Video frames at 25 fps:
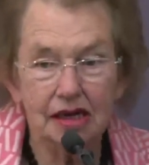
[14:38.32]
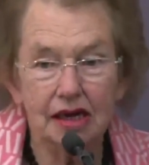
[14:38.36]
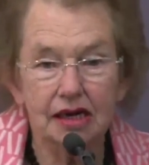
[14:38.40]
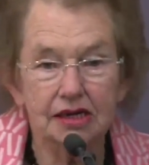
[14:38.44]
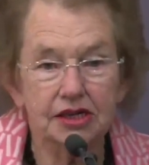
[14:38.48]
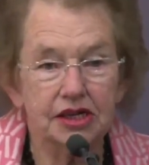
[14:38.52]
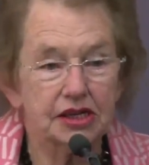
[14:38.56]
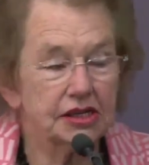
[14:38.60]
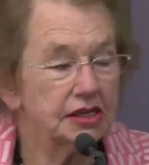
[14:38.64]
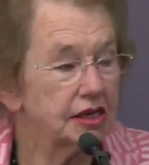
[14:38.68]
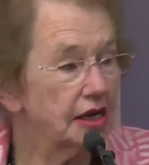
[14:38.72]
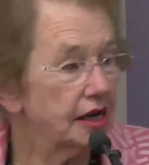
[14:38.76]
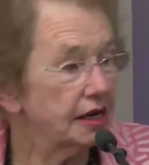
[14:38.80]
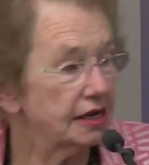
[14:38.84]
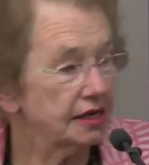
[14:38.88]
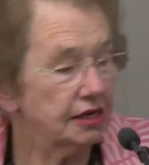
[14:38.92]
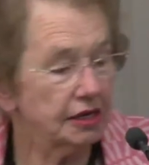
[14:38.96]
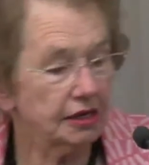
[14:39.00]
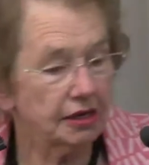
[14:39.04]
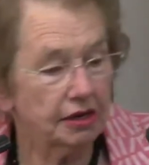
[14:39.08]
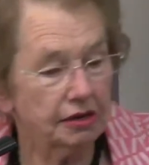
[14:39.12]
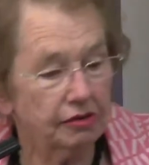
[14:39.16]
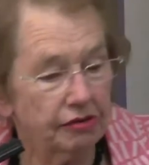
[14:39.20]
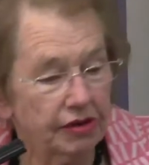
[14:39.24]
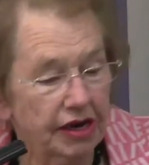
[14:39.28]
I'd just like to
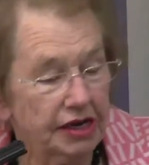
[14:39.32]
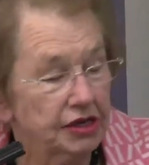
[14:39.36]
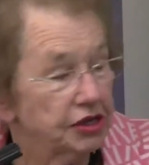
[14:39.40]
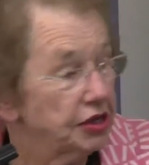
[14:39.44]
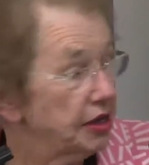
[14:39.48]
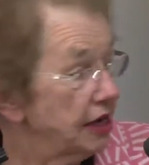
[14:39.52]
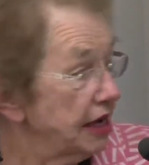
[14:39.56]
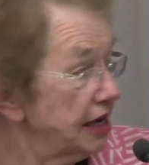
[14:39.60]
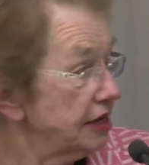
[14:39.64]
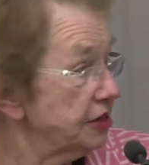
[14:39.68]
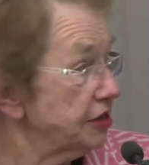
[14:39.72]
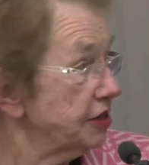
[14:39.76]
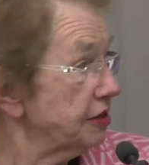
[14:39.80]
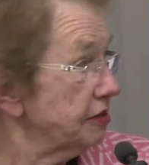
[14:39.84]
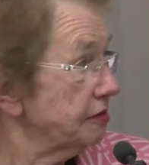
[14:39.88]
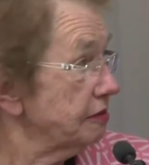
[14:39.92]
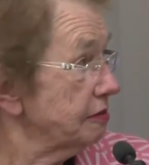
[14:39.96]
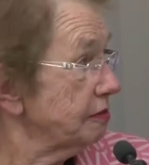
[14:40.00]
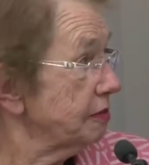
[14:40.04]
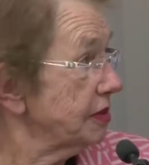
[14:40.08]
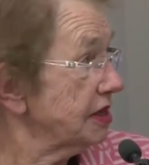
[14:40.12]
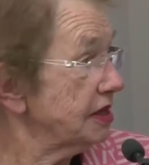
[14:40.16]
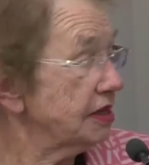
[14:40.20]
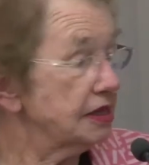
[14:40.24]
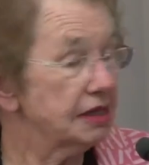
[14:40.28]
congratulate you,
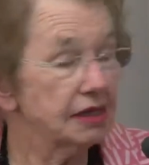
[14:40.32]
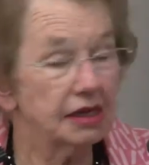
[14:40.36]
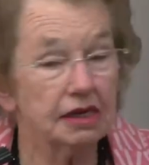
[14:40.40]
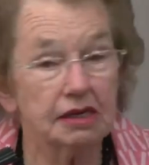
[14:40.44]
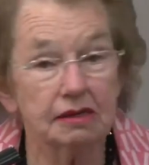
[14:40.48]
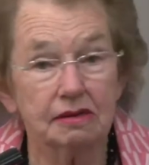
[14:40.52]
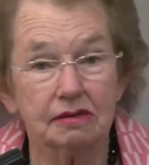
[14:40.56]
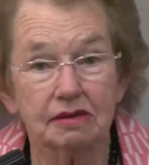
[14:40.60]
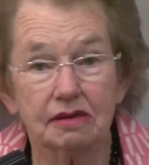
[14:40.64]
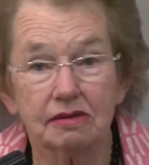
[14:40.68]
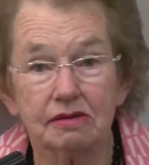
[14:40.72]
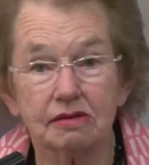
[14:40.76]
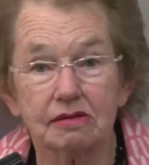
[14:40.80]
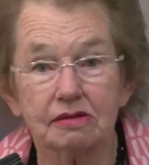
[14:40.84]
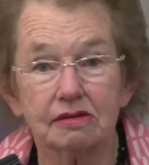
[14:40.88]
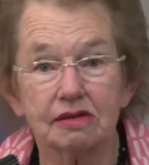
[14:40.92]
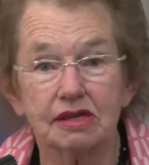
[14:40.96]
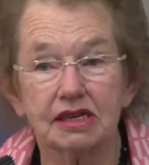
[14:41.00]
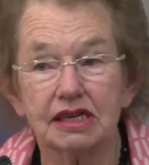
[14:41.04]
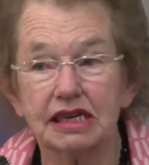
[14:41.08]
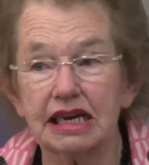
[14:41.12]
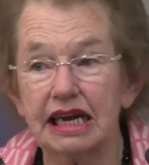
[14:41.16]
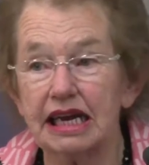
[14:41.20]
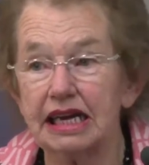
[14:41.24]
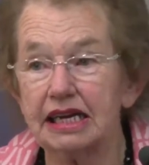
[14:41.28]
Minister, on
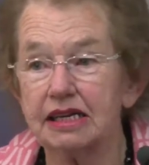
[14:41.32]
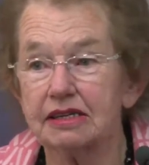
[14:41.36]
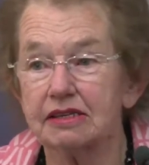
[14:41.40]
today.